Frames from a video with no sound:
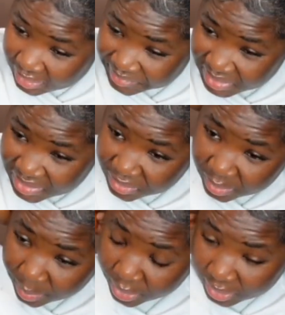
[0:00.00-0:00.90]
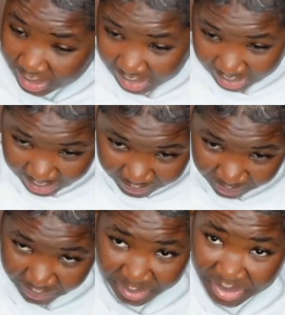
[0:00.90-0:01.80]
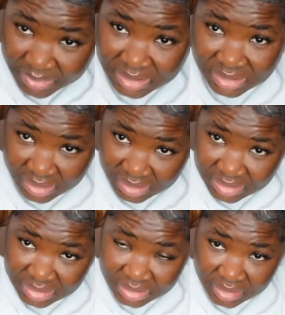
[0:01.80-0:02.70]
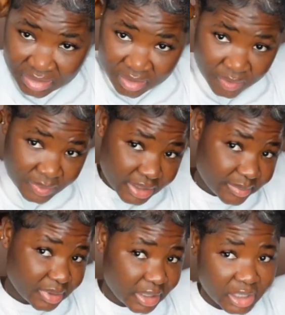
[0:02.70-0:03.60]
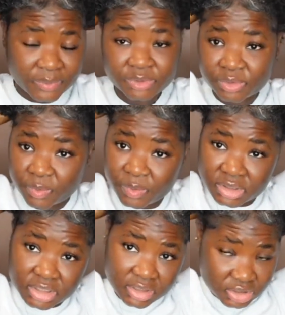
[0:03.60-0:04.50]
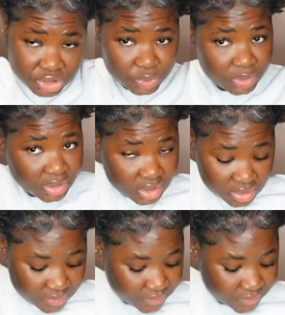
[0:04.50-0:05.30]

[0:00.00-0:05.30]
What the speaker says: I'm just gonna part it like maybe 6 where I can be able to reach to it